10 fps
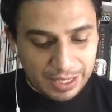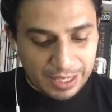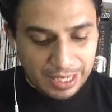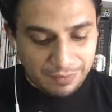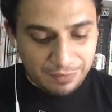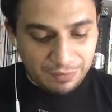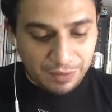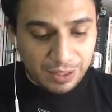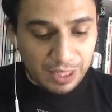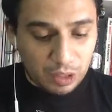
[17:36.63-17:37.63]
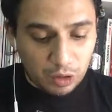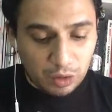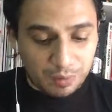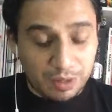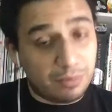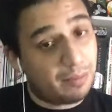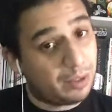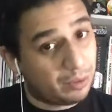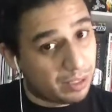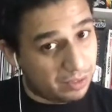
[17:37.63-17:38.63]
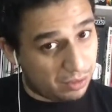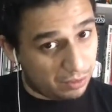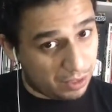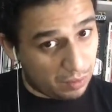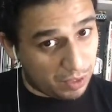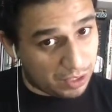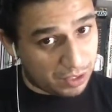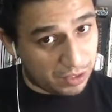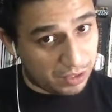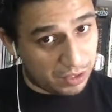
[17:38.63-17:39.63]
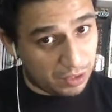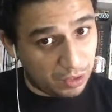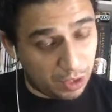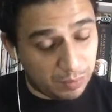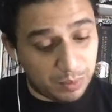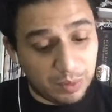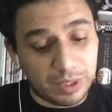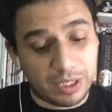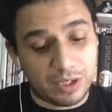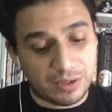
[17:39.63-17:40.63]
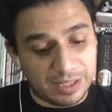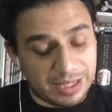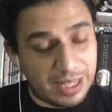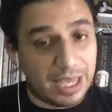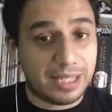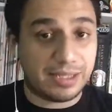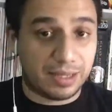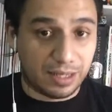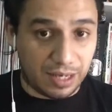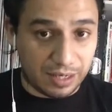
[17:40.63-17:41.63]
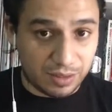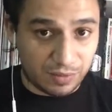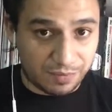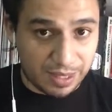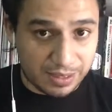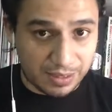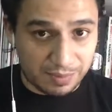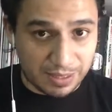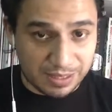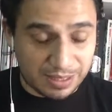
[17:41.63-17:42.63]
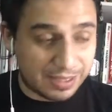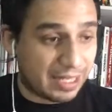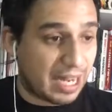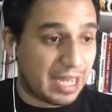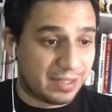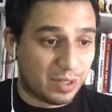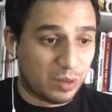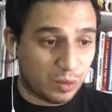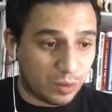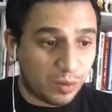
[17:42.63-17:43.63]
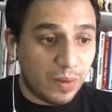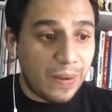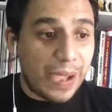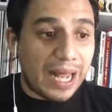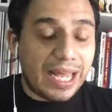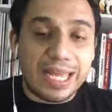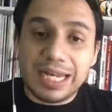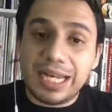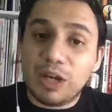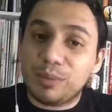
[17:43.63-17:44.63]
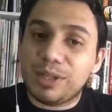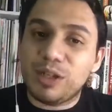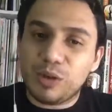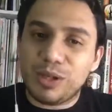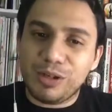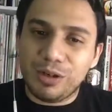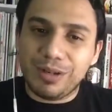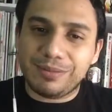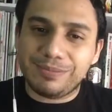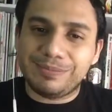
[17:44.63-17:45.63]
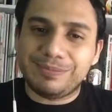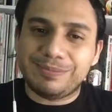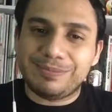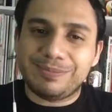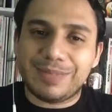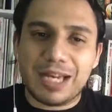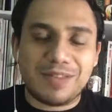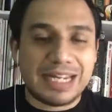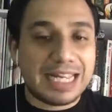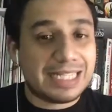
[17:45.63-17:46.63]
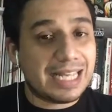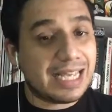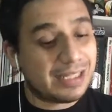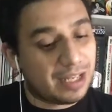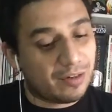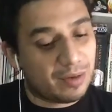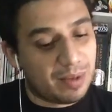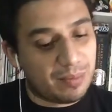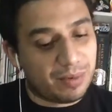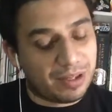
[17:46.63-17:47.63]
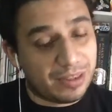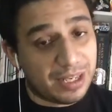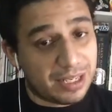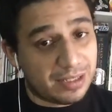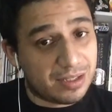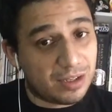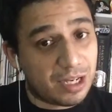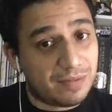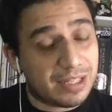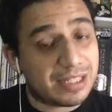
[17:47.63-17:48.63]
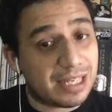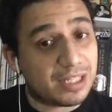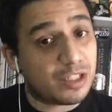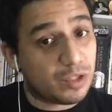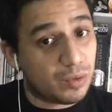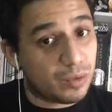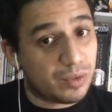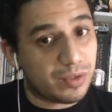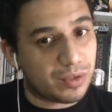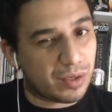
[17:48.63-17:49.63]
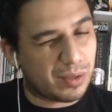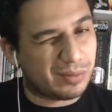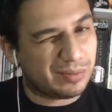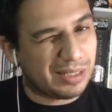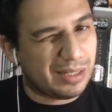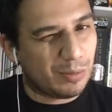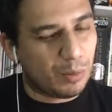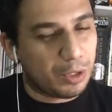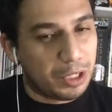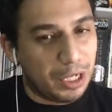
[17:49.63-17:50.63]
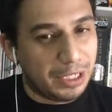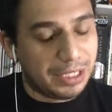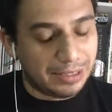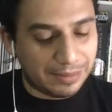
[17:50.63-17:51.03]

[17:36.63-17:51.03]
having fun at home. Remember to answer all the questions in your notebook and use the dates and the kinds of pens and pencils that I ask you to. And I hope that you enjoy. Have a nice day and remember, this is gonna be sent soon. So work on it.